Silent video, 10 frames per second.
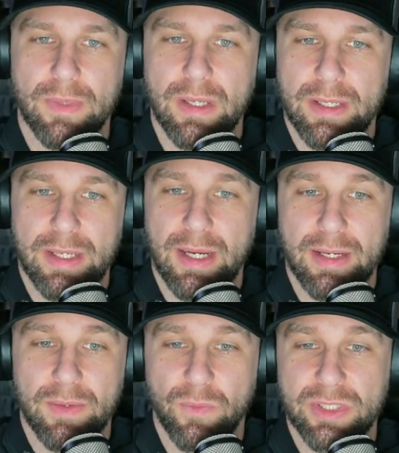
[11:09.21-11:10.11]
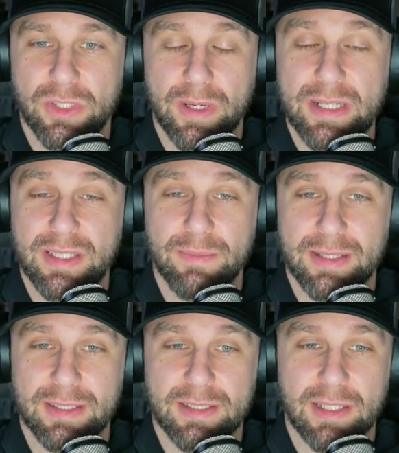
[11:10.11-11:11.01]
Yeah. And what's crazy
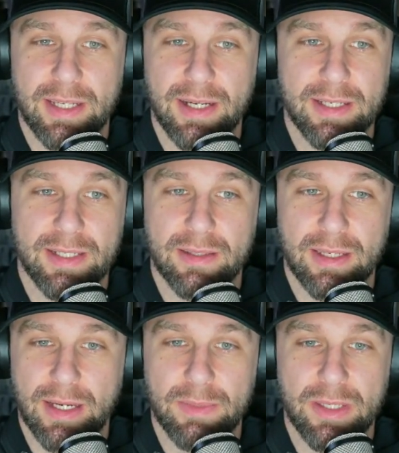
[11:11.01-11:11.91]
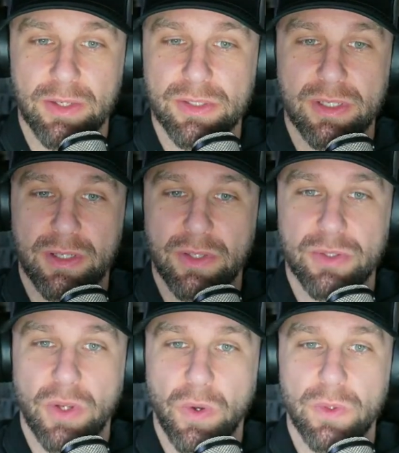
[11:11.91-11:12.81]
about the Sunday hunting thing, I mean,
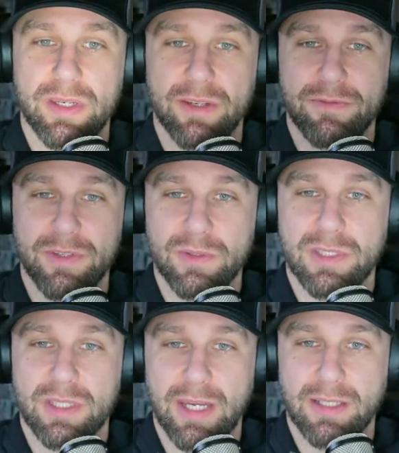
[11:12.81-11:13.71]
there's only a few states